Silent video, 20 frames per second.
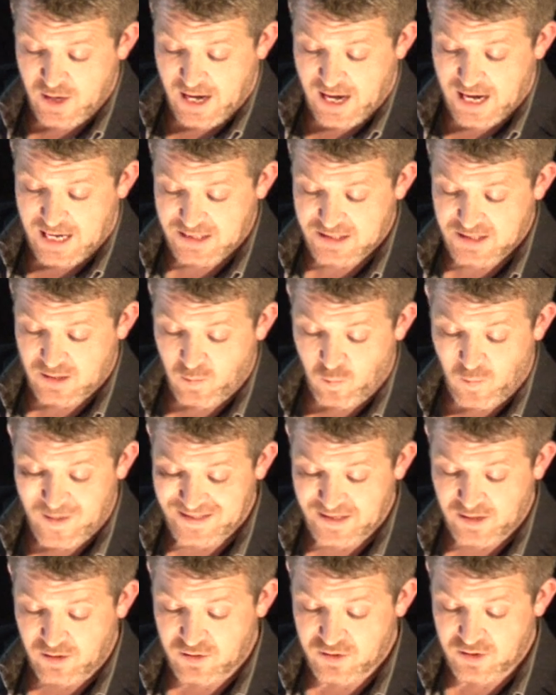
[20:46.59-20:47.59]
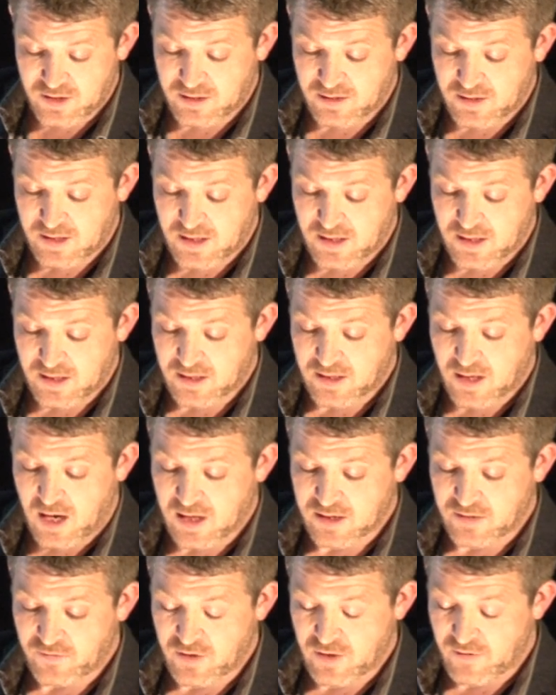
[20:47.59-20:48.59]
at Weddinos in
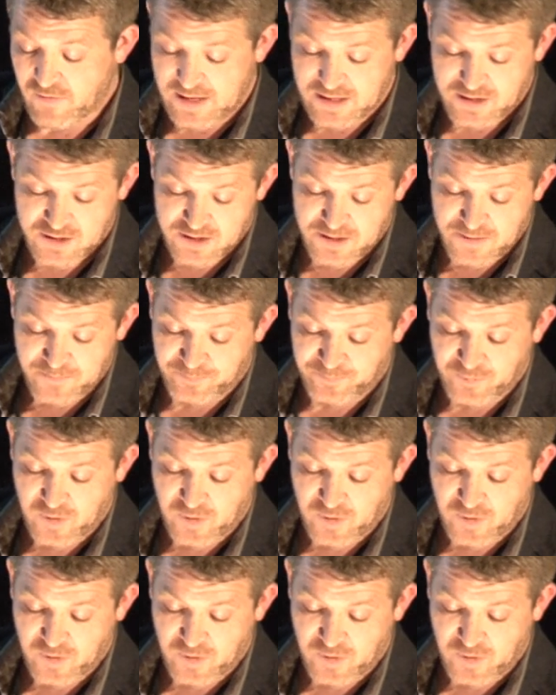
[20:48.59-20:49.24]
Cardiff University,